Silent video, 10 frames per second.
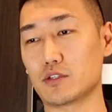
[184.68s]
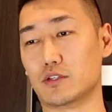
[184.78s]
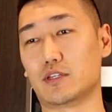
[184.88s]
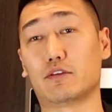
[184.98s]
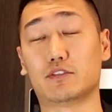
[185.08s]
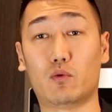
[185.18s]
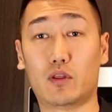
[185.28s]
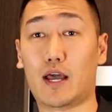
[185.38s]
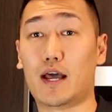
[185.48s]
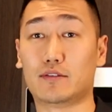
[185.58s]
just like if
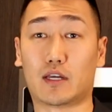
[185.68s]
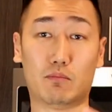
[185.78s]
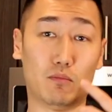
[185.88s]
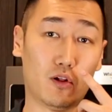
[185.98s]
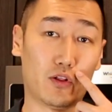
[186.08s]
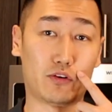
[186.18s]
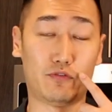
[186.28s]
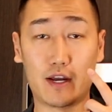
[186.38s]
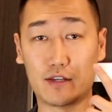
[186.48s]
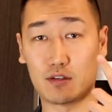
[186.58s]
someone has like a mole on their
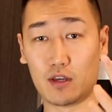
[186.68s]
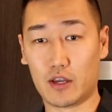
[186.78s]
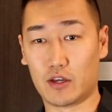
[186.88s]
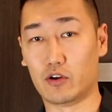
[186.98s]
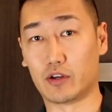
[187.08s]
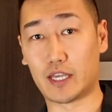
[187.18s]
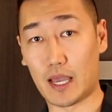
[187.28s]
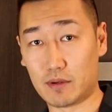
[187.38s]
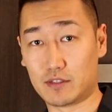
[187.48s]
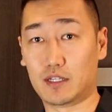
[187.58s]
face, it
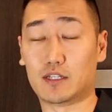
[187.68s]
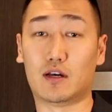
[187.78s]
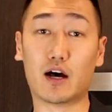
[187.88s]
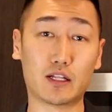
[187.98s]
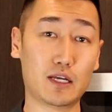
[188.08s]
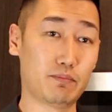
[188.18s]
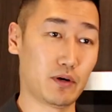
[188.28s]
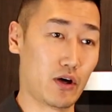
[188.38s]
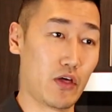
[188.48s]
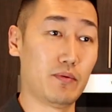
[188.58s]
can be seen as ugly,
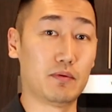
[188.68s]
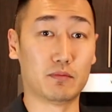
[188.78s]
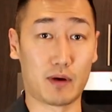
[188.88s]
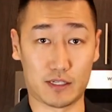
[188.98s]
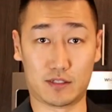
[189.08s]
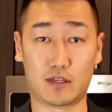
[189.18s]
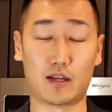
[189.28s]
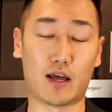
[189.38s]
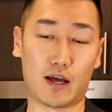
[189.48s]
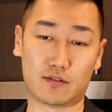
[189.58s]
but other people might see
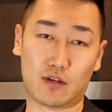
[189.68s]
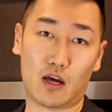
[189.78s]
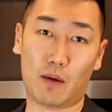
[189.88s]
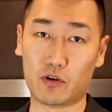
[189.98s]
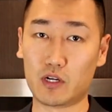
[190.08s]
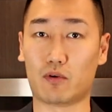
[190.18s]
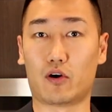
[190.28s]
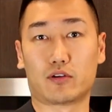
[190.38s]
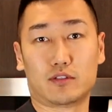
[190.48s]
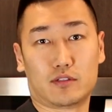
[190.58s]
it as a beauty
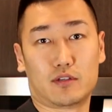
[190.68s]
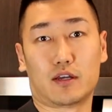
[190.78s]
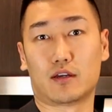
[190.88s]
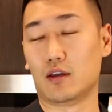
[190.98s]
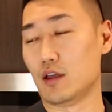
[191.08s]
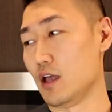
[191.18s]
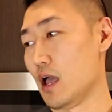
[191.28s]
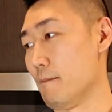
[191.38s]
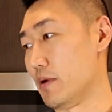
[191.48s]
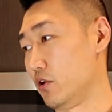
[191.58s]
mark, just like
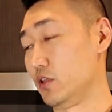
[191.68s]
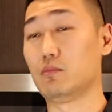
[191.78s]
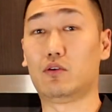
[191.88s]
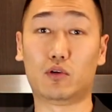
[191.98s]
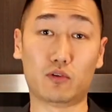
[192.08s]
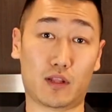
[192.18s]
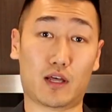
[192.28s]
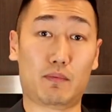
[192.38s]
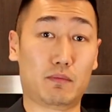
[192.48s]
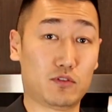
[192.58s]
Marilyn Monroe. And a
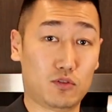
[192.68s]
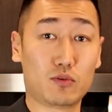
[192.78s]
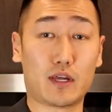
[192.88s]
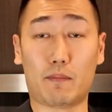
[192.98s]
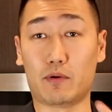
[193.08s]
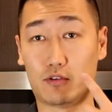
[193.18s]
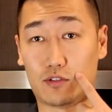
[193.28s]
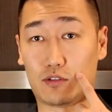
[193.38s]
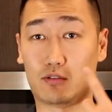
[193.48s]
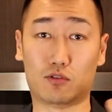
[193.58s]
lot of people do get
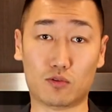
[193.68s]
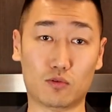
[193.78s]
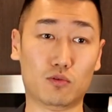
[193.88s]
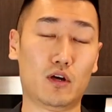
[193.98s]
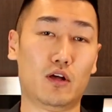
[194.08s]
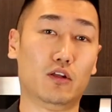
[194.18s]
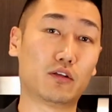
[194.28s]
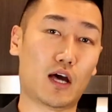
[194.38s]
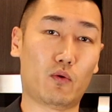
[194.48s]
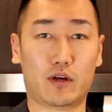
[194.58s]
piercings to
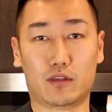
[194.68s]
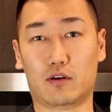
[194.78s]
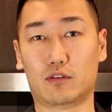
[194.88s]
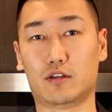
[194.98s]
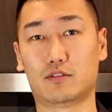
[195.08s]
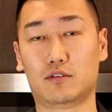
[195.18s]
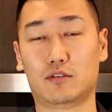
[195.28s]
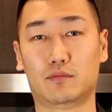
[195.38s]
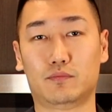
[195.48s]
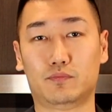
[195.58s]
look that way nowadays.
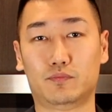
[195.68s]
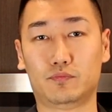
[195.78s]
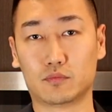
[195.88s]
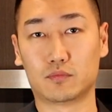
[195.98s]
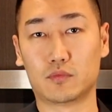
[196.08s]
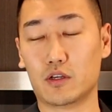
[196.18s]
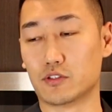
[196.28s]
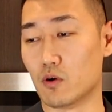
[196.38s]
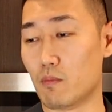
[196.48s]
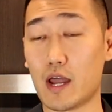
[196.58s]

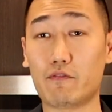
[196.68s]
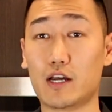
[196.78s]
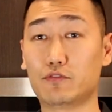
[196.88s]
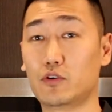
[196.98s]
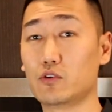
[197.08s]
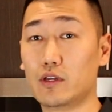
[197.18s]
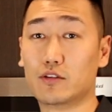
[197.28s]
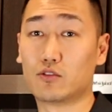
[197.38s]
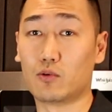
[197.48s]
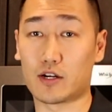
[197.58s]
So my advice for you
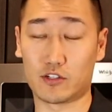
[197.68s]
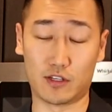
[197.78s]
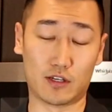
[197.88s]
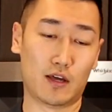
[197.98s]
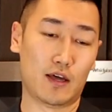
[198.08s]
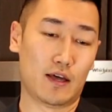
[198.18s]
is to actually